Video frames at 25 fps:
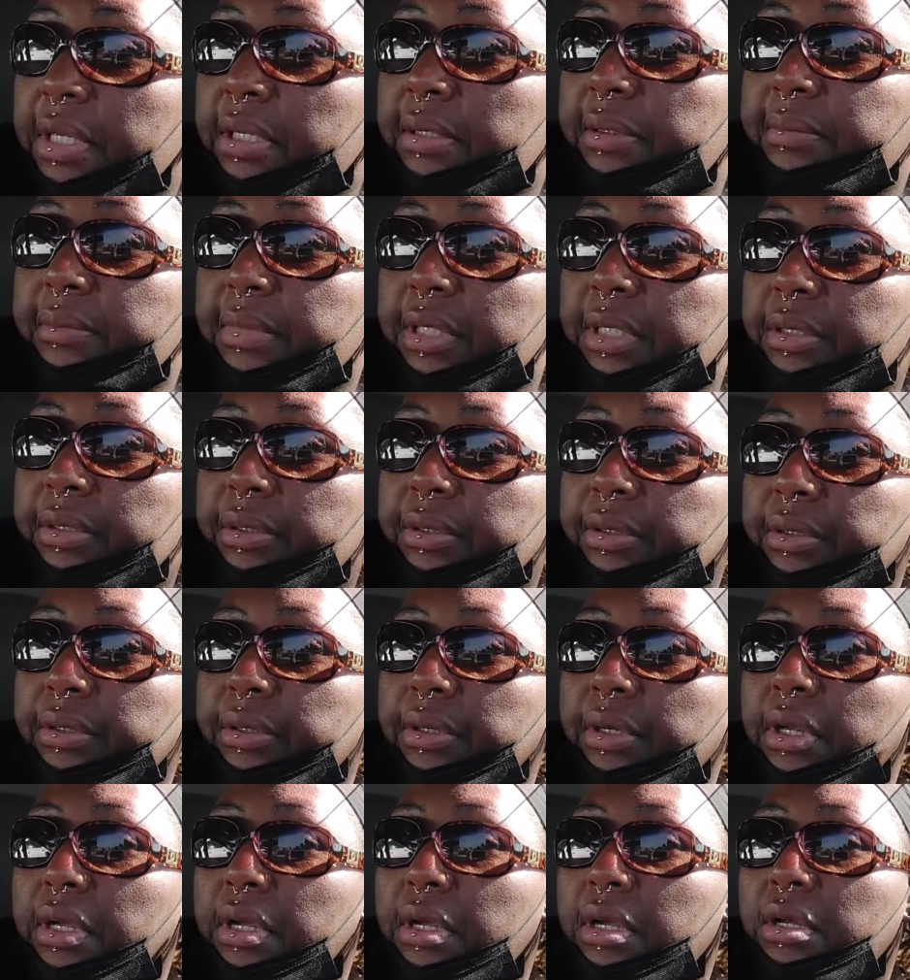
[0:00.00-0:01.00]
millimeter
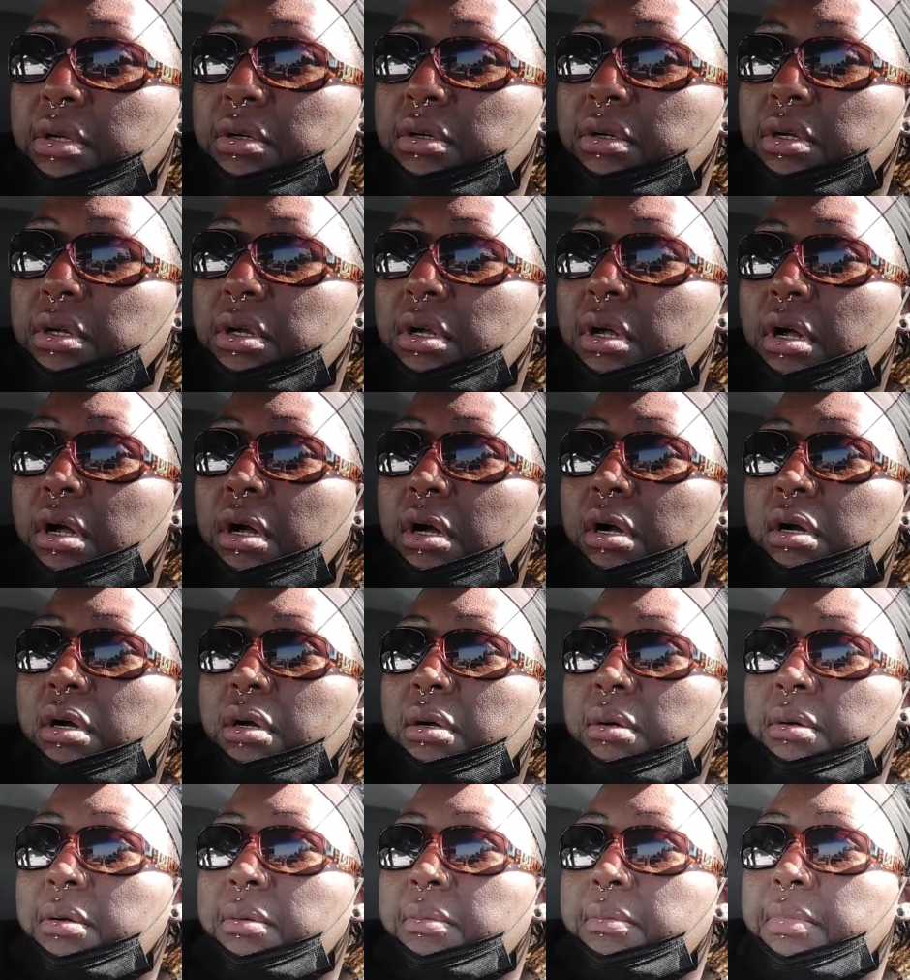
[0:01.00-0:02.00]

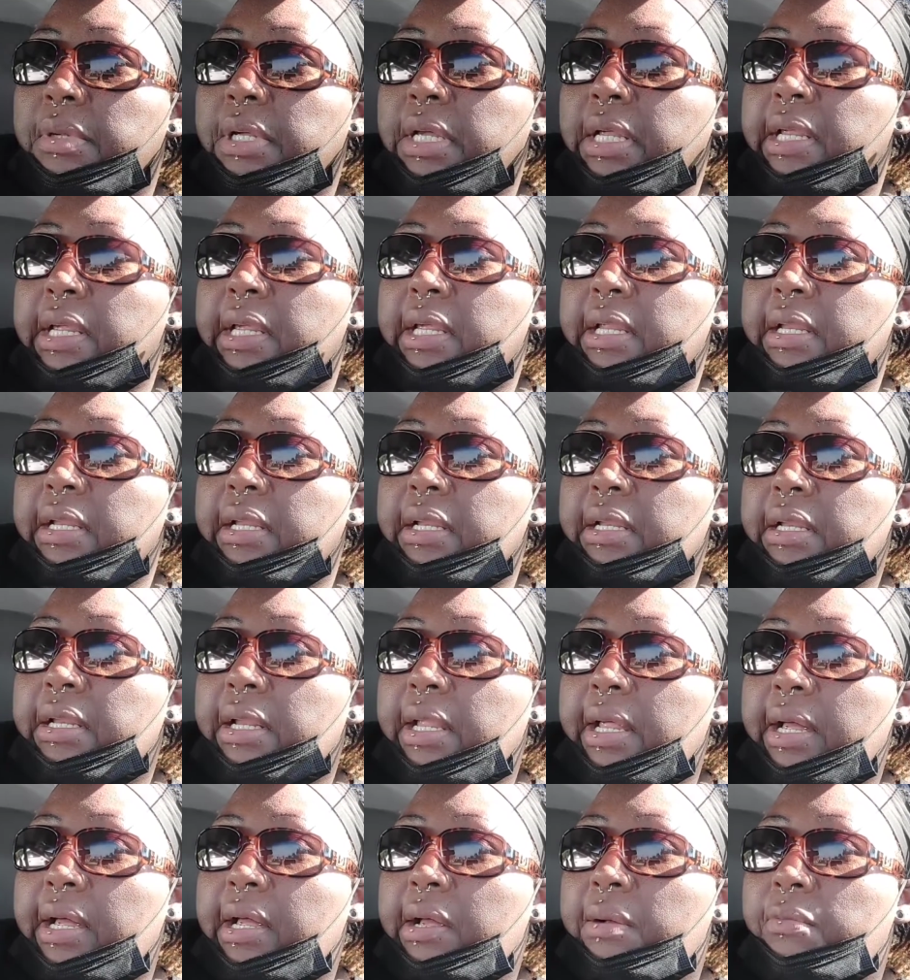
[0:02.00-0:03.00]
um and
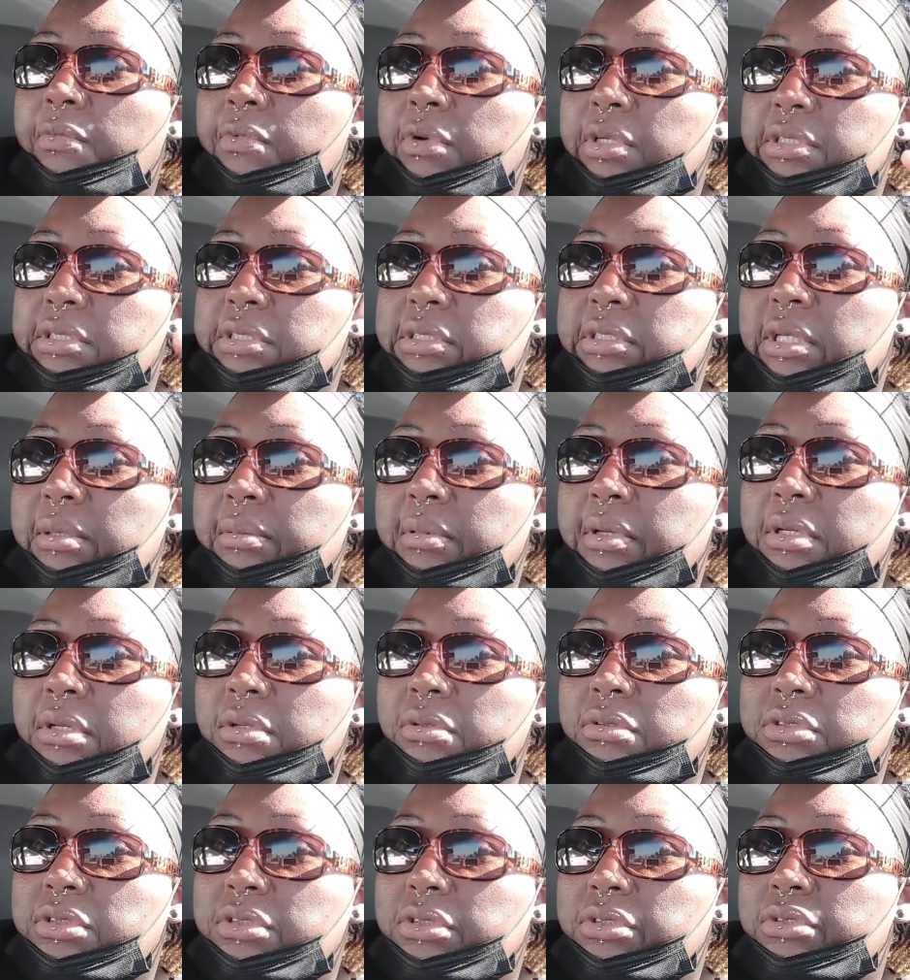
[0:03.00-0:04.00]
i'm one step
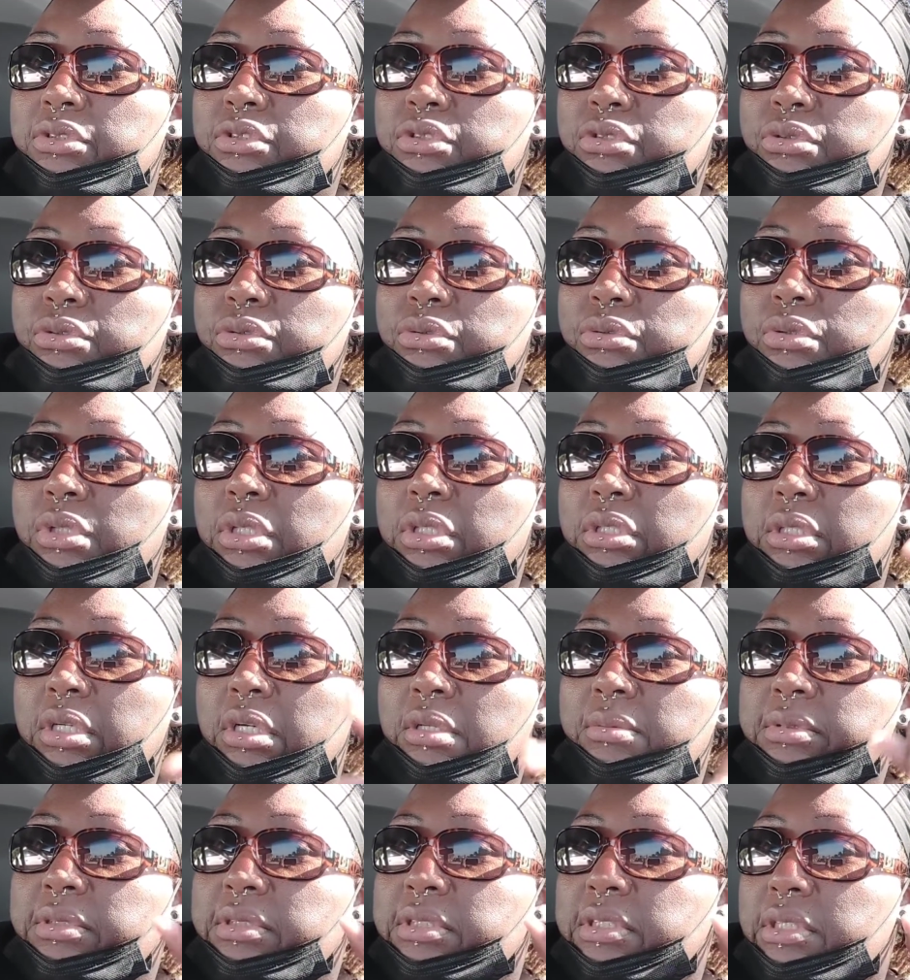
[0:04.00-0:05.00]
closer to a
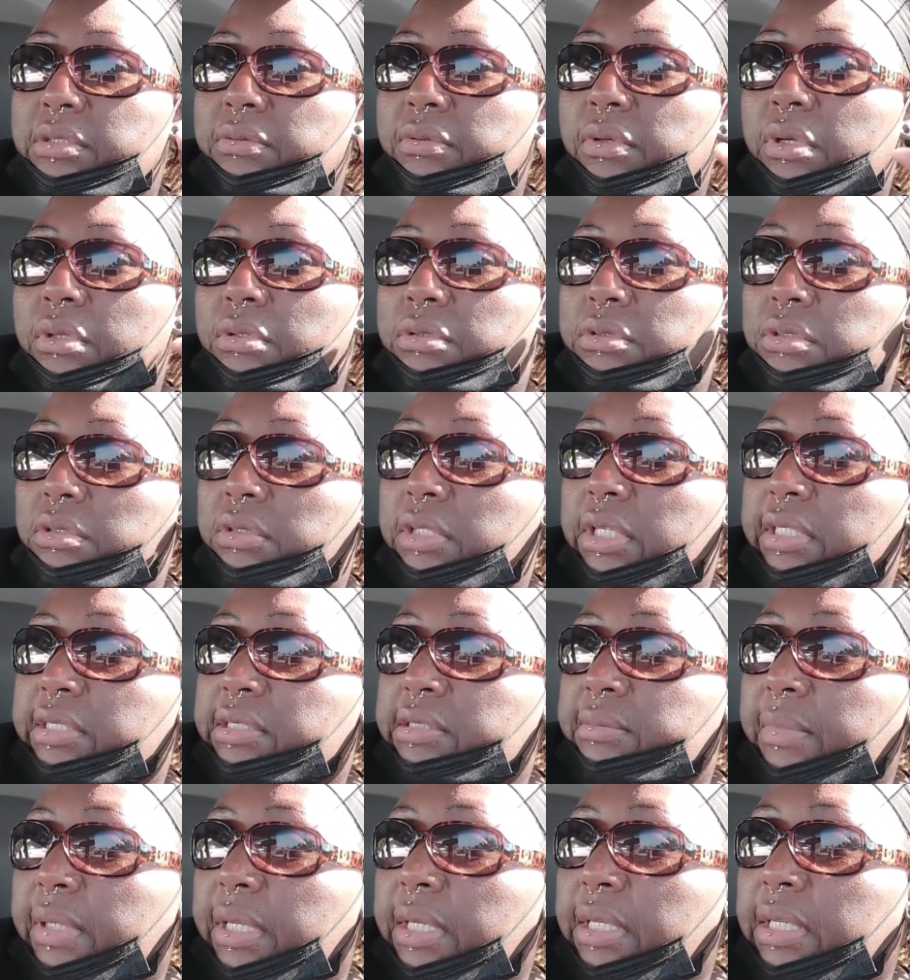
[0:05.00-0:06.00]
double zero so
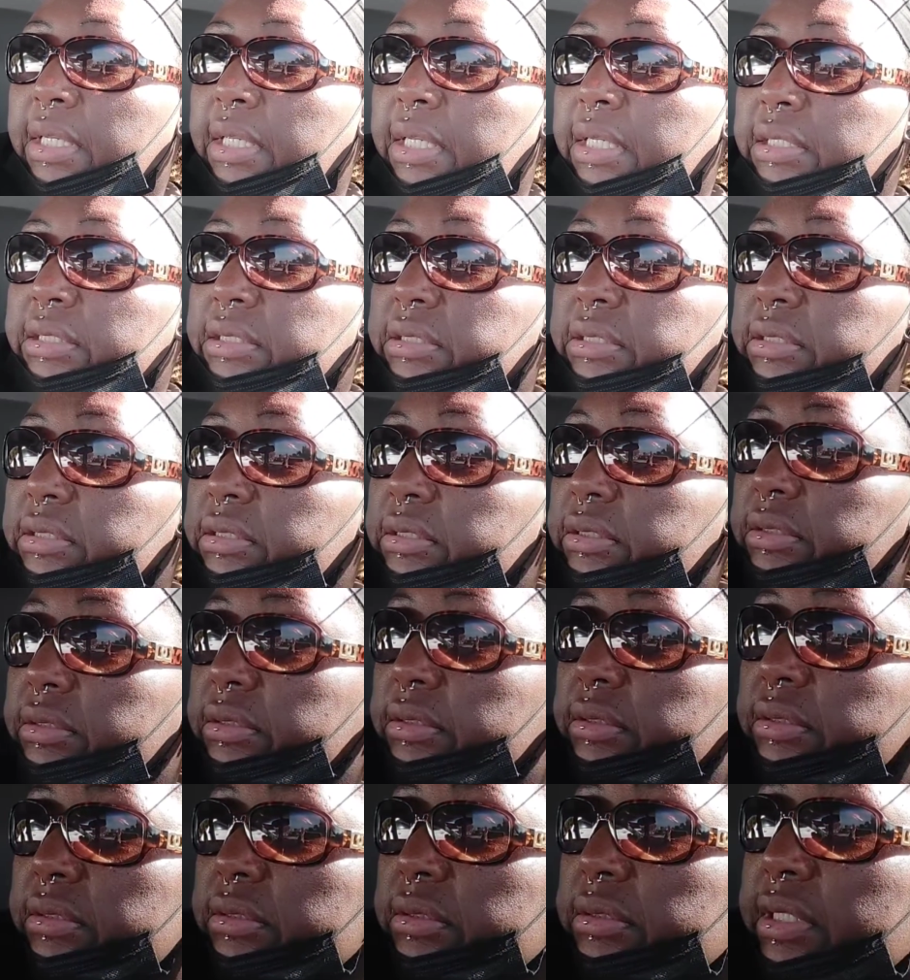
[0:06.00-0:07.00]
that's my next
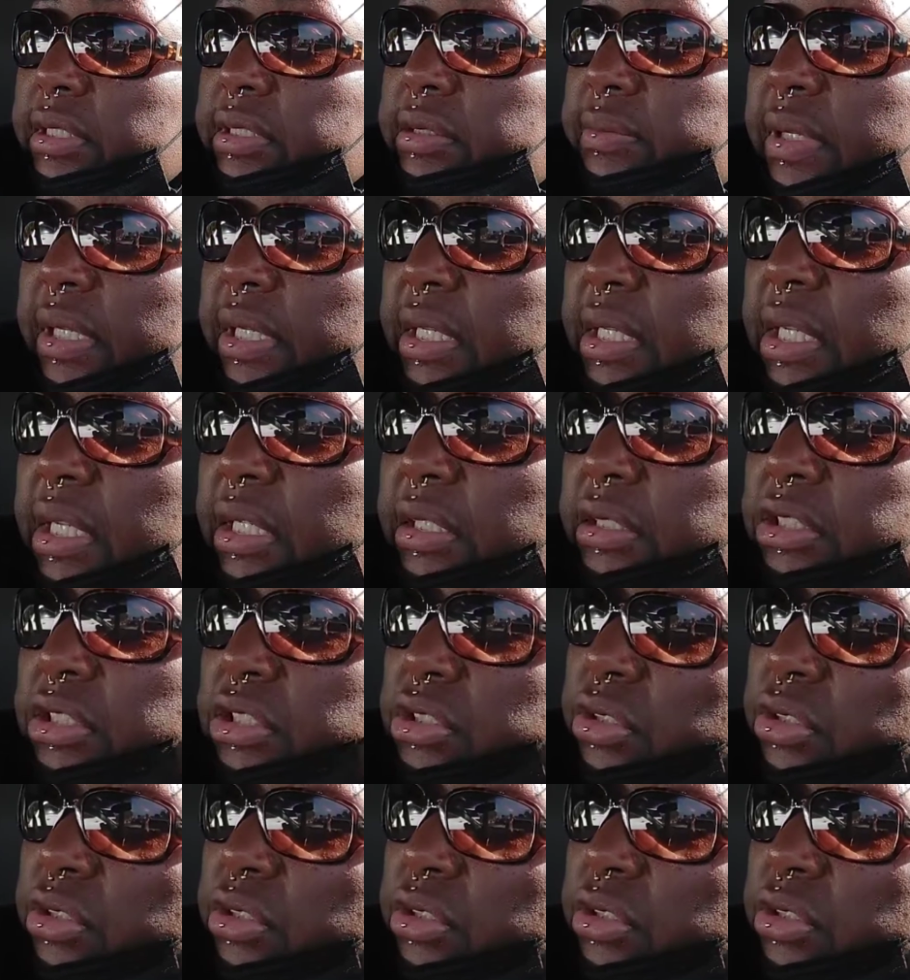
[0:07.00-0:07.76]
that's my next